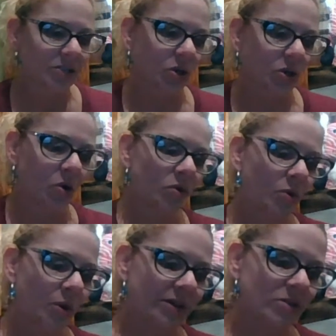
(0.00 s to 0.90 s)
So
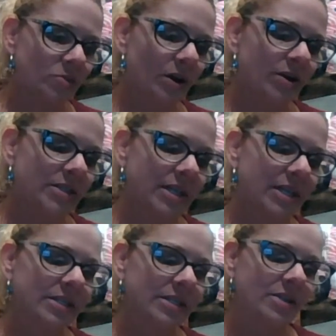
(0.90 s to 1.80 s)
the way this works
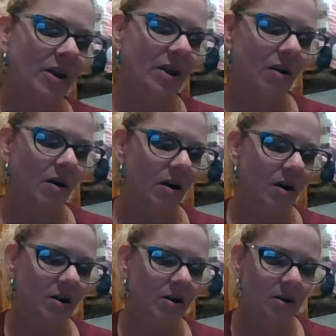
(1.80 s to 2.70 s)
is there
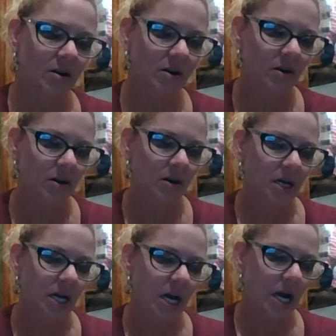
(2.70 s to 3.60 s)
are
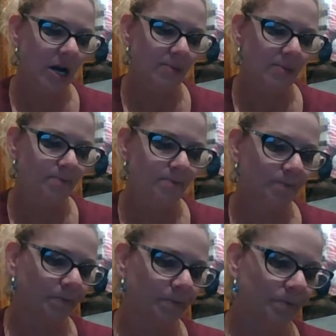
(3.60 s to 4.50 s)
um,
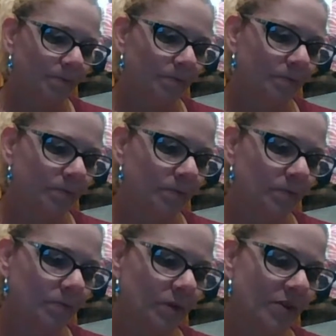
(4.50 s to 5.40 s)

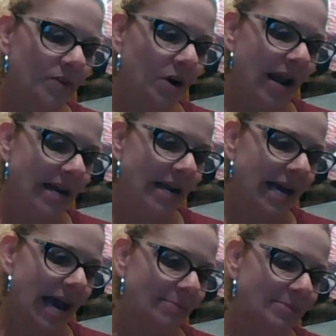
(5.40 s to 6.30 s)
there are
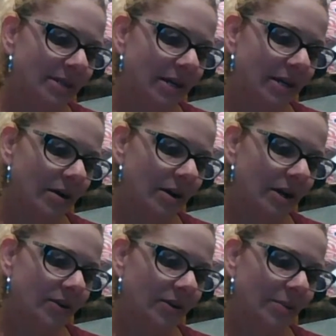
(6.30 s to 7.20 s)
eight tabs in
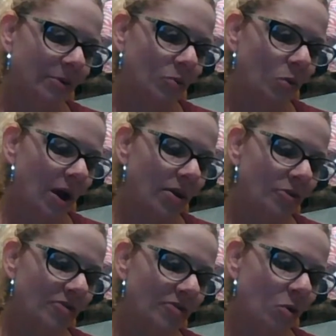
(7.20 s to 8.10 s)
here, and they're labeled
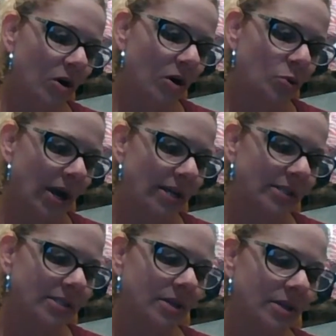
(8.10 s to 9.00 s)
one through four
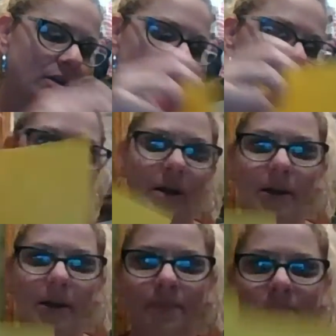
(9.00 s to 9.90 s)
twice. Okay.